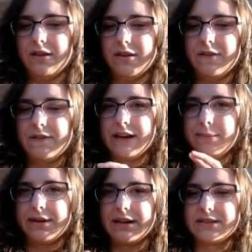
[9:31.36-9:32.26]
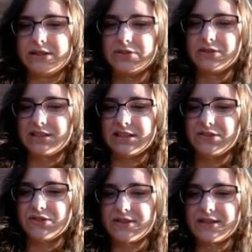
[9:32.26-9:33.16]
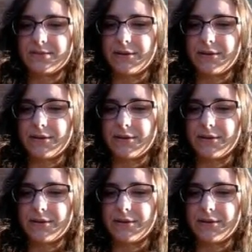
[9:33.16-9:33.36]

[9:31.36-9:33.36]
of antibiotics used and just